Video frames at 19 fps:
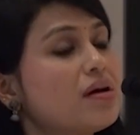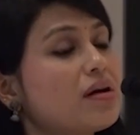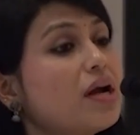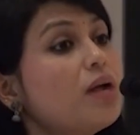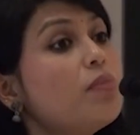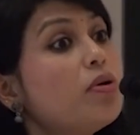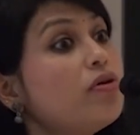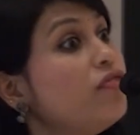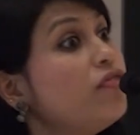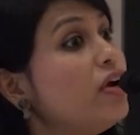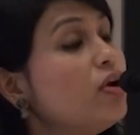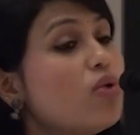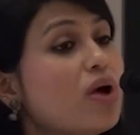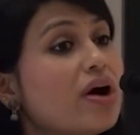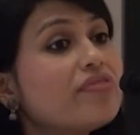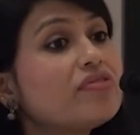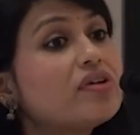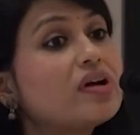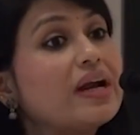Right? But we
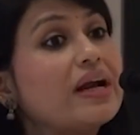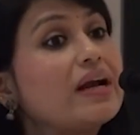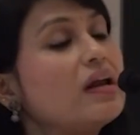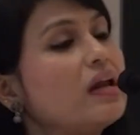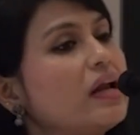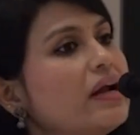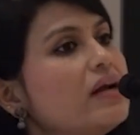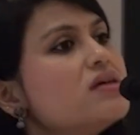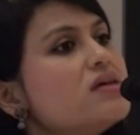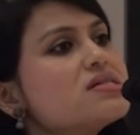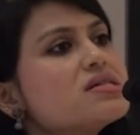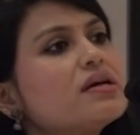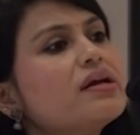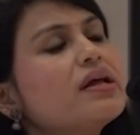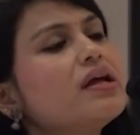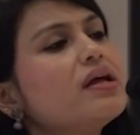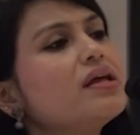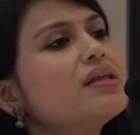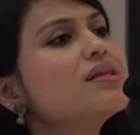do have great leaders
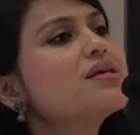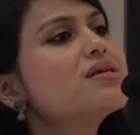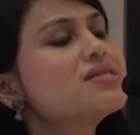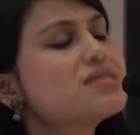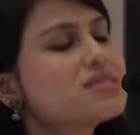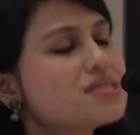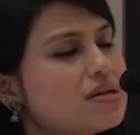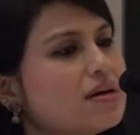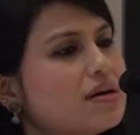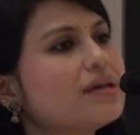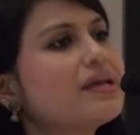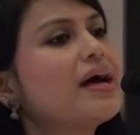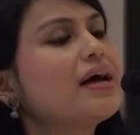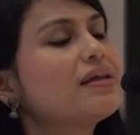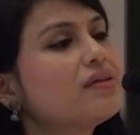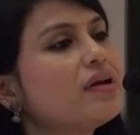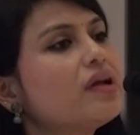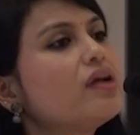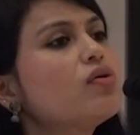sitting in this
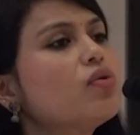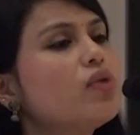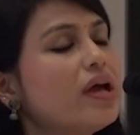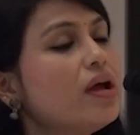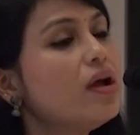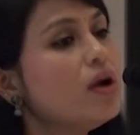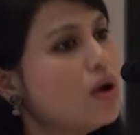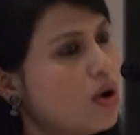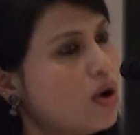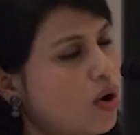gathering today.